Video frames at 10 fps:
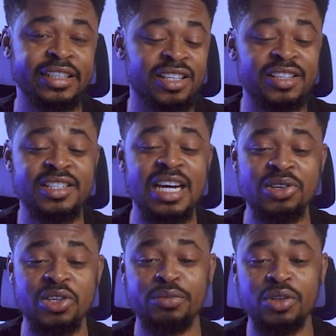You can see
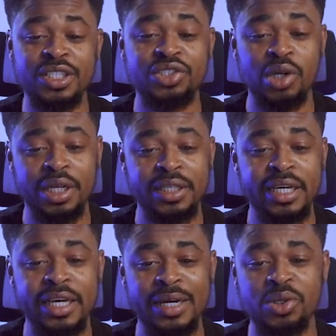how simple it is training
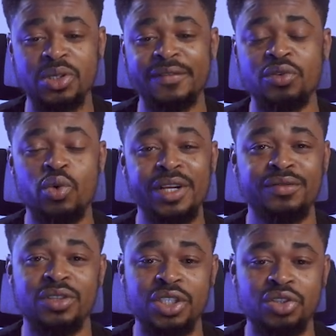the AI. You just have to wait
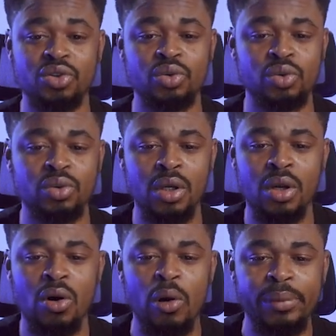for this to
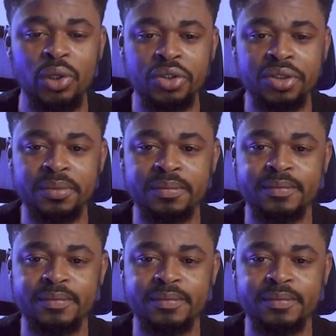upload.